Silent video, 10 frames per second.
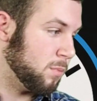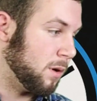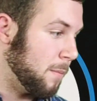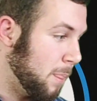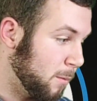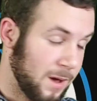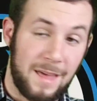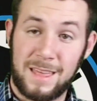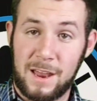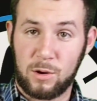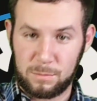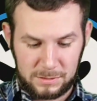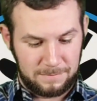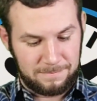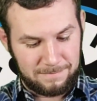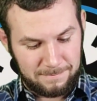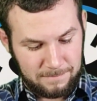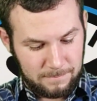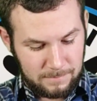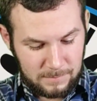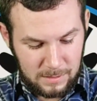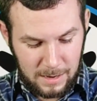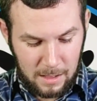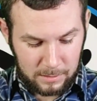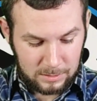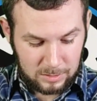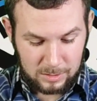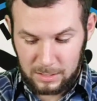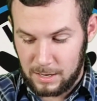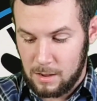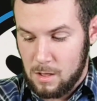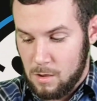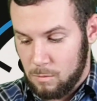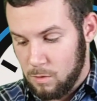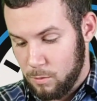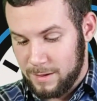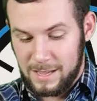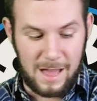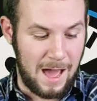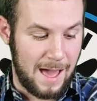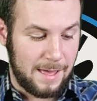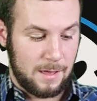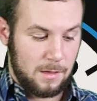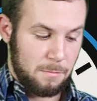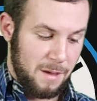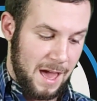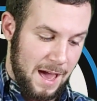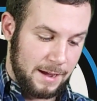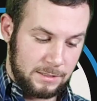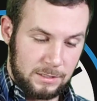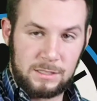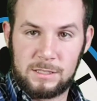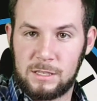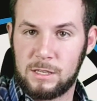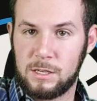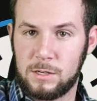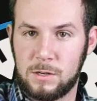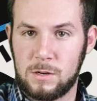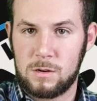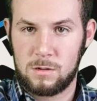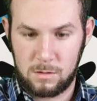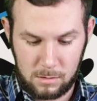But got that open. Now let's see what we got packed in here.